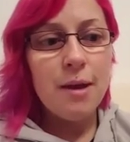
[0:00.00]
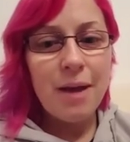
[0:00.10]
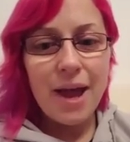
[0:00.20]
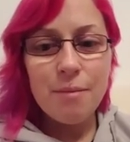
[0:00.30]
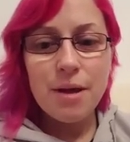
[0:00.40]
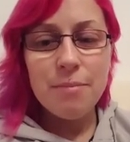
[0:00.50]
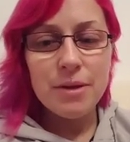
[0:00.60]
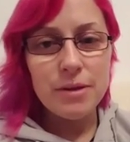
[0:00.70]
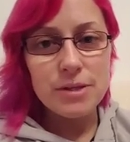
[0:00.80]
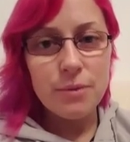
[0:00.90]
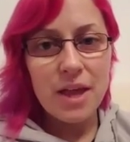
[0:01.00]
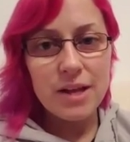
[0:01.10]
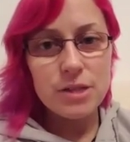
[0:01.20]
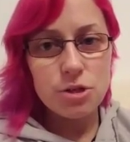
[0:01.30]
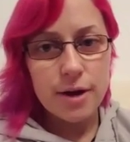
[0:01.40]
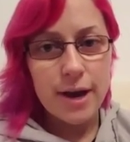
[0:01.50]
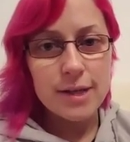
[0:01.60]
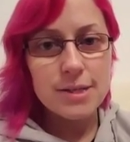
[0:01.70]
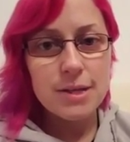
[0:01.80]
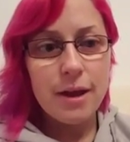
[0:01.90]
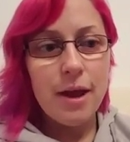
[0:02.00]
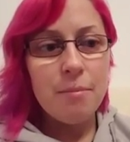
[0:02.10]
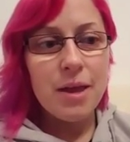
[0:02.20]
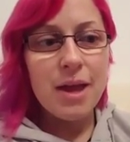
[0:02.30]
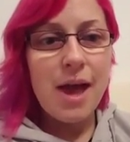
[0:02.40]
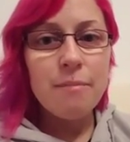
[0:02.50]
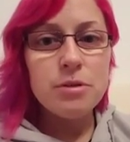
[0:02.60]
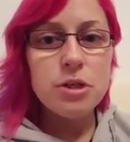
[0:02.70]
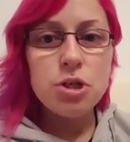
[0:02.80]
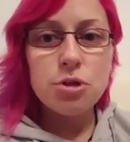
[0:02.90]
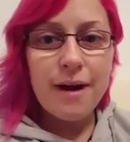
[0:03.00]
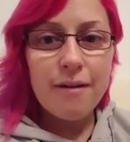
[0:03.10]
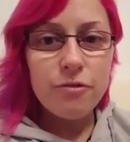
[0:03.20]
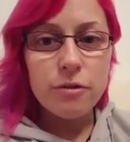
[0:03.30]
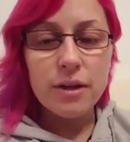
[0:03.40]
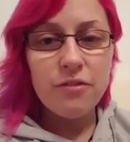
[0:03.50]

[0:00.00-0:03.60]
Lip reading: pay my bills without stress, being able to travel.